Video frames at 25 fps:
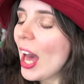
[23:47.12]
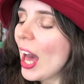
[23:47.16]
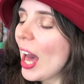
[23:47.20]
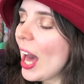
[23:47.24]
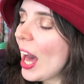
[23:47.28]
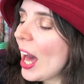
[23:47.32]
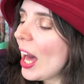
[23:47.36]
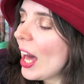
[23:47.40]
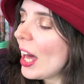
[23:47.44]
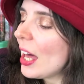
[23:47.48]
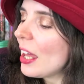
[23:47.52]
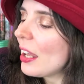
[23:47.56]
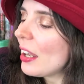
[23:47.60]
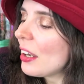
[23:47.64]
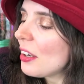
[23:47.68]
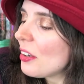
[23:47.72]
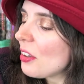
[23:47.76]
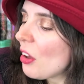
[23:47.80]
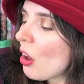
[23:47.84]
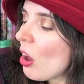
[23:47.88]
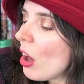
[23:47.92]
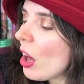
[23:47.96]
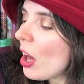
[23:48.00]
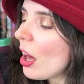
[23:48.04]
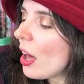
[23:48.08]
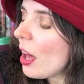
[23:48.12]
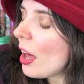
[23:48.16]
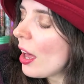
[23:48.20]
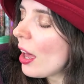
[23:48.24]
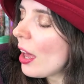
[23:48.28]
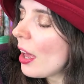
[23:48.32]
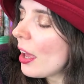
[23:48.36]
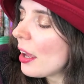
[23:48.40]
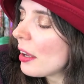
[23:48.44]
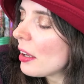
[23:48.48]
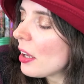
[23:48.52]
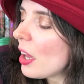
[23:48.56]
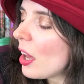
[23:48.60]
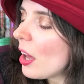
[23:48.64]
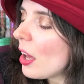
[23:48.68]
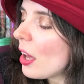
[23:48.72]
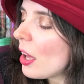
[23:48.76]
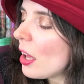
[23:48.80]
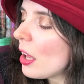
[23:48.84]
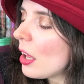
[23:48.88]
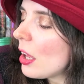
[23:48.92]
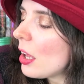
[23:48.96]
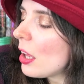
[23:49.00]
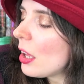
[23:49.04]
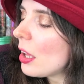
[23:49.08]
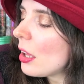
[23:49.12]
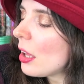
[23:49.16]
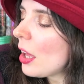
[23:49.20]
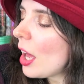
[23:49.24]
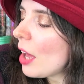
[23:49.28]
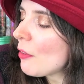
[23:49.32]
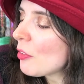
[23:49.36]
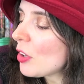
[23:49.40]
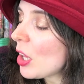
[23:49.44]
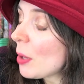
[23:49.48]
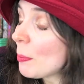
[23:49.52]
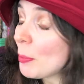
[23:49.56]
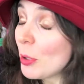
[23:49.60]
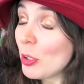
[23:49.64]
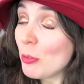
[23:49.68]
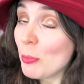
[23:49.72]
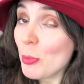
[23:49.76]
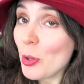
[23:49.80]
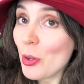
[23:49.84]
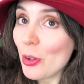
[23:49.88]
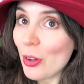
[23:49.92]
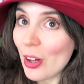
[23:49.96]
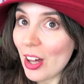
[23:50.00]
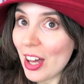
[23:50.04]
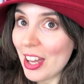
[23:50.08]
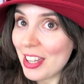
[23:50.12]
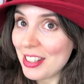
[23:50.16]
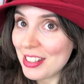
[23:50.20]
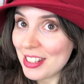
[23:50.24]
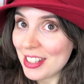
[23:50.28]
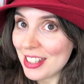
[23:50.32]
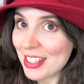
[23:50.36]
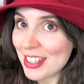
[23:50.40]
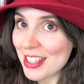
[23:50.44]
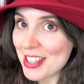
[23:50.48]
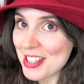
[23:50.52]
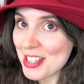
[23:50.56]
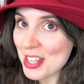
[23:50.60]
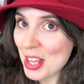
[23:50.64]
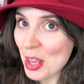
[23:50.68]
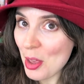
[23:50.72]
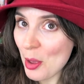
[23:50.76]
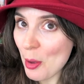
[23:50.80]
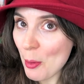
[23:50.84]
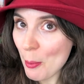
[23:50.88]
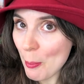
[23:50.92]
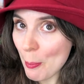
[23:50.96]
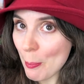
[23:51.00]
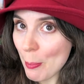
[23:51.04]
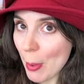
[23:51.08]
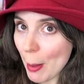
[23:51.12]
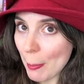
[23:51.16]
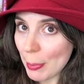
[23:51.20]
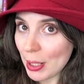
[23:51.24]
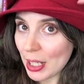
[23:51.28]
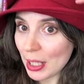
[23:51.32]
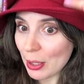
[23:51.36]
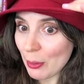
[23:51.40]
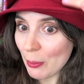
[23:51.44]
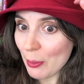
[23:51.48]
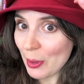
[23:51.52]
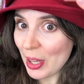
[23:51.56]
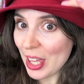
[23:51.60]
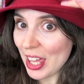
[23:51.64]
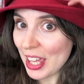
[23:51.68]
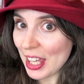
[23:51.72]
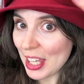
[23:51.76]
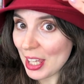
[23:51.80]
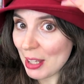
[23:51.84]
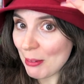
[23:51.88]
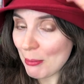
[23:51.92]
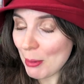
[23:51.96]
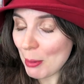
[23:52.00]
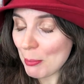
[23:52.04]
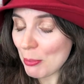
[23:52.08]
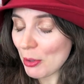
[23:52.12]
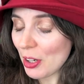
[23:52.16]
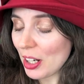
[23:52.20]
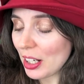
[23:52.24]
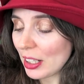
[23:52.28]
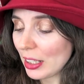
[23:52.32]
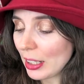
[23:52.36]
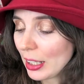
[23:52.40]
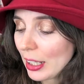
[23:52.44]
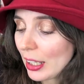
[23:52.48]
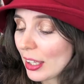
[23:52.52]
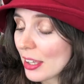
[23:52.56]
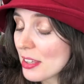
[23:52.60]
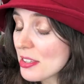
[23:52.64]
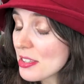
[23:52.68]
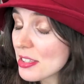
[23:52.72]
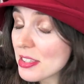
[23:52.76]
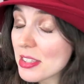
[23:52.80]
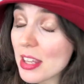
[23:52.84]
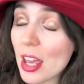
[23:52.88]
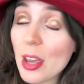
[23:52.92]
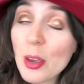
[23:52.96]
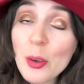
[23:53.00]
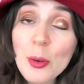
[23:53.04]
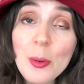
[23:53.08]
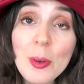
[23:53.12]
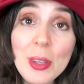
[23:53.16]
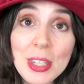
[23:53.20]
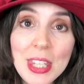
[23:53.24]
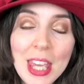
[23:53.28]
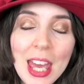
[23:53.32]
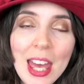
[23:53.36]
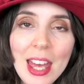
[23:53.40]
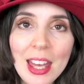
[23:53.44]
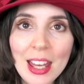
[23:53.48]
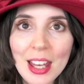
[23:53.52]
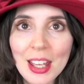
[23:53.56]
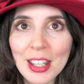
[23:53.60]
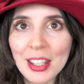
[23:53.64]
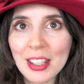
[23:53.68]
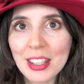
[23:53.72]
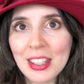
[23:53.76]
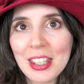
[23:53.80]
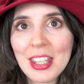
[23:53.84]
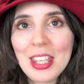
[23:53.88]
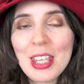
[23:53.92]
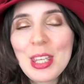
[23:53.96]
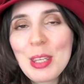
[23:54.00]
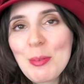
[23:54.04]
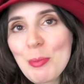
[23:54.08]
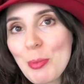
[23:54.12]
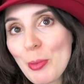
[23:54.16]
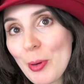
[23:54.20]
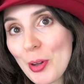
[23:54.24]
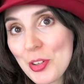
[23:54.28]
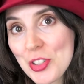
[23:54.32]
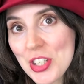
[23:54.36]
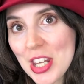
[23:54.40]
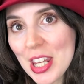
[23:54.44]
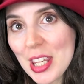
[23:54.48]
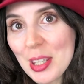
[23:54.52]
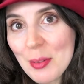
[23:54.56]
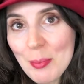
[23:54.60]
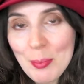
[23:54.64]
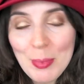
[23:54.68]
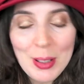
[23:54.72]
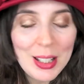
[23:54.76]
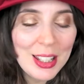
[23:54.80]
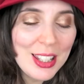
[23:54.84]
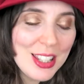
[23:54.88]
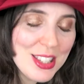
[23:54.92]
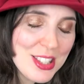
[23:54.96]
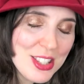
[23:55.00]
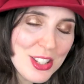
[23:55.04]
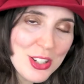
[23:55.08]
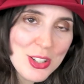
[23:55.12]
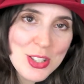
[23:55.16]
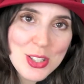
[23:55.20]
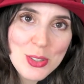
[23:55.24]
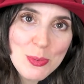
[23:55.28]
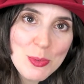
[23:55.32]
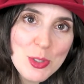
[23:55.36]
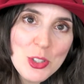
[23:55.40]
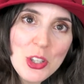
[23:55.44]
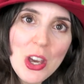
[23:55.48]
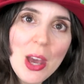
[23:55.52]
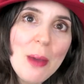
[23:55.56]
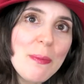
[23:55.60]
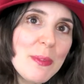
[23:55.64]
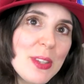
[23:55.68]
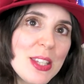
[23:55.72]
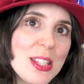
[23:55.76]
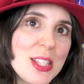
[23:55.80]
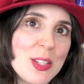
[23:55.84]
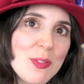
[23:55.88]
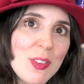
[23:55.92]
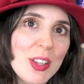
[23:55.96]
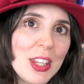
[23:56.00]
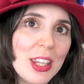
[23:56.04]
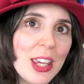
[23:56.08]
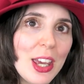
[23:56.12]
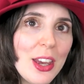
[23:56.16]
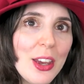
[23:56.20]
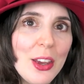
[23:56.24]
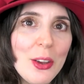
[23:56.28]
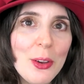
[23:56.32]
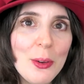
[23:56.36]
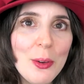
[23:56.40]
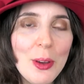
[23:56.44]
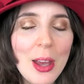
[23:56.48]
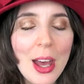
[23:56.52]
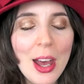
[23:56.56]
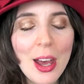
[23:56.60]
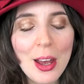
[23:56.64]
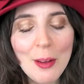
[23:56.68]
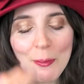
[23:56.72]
And I have a couple of more ideas bubbling away in my brain here. So yeah, keep watching. Please do subscribe to this video.